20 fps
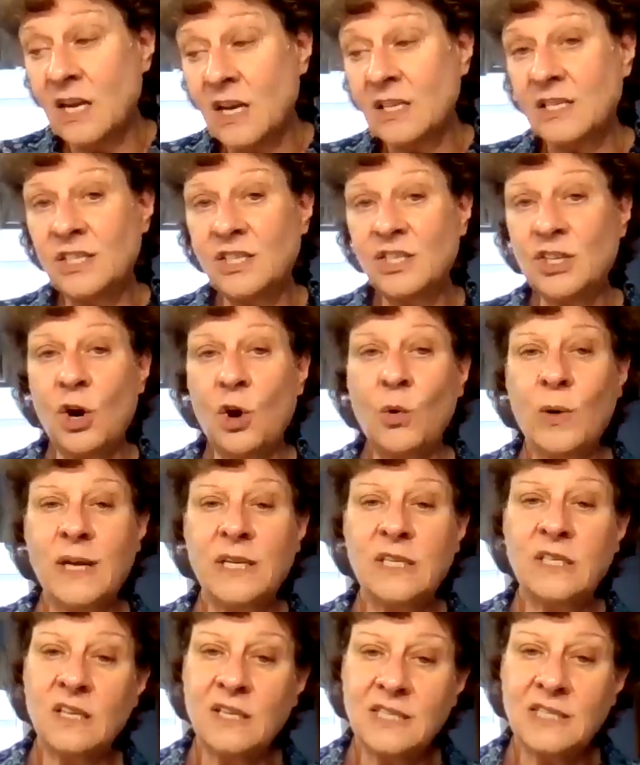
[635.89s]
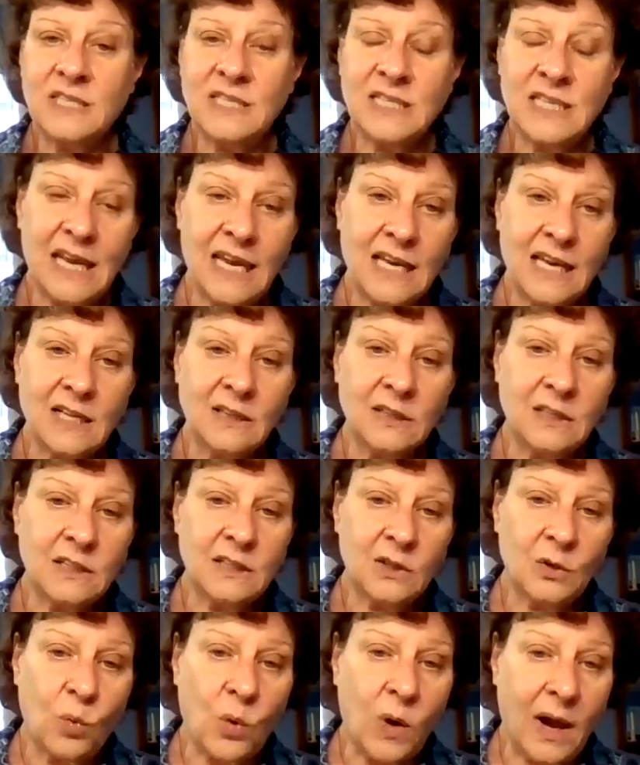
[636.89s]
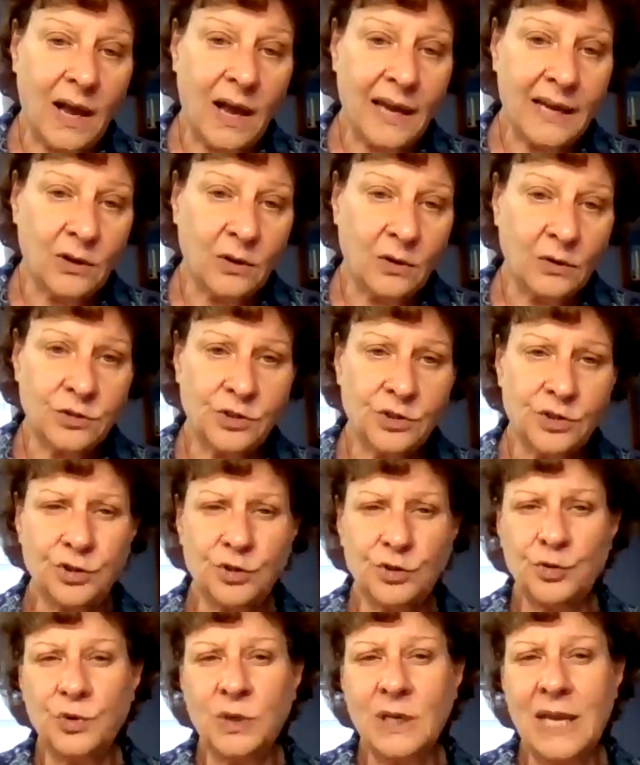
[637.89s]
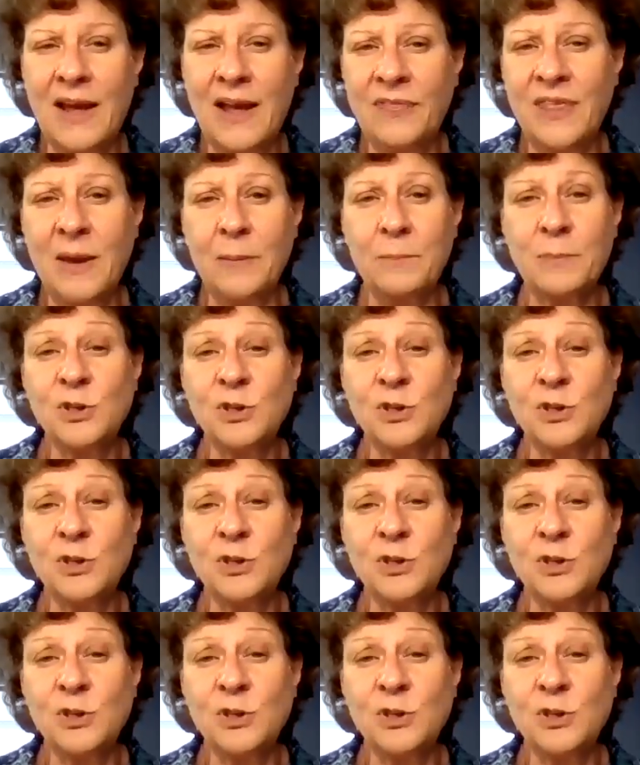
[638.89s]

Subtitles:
So it does take a little while to get that,